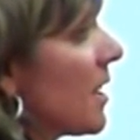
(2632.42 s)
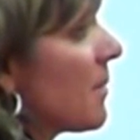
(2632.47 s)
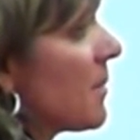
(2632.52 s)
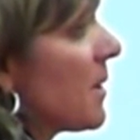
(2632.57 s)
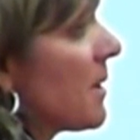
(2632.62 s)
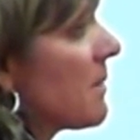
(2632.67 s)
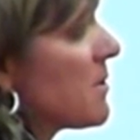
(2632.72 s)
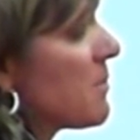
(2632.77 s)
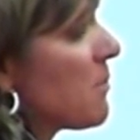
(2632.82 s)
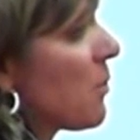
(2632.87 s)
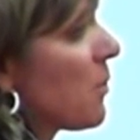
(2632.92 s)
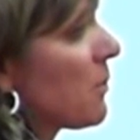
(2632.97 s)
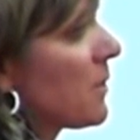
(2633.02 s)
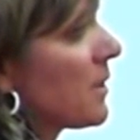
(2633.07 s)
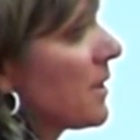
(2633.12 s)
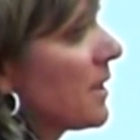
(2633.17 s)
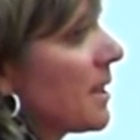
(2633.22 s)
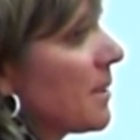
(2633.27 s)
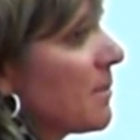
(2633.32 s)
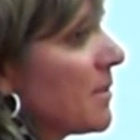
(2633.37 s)
can get babies born
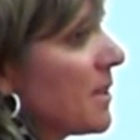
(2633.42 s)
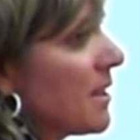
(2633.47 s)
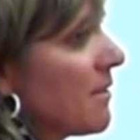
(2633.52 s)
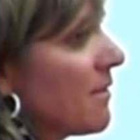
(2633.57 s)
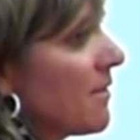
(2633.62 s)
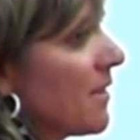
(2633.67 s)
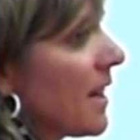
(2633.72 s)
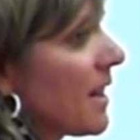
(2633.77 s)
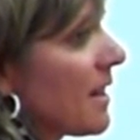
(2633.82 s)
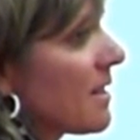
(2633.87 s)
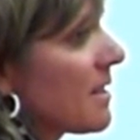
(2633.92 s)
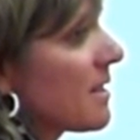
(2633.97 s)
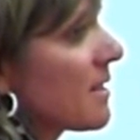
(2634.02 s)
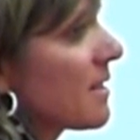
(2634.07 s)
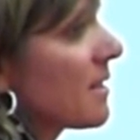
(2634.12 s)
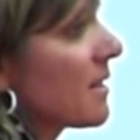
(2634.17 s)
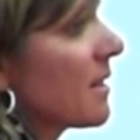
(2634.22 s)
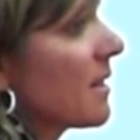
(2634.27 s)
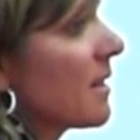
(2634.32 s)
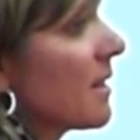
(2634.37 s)
with limb
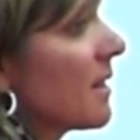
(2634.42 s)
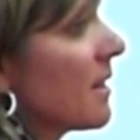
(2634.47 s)
defects,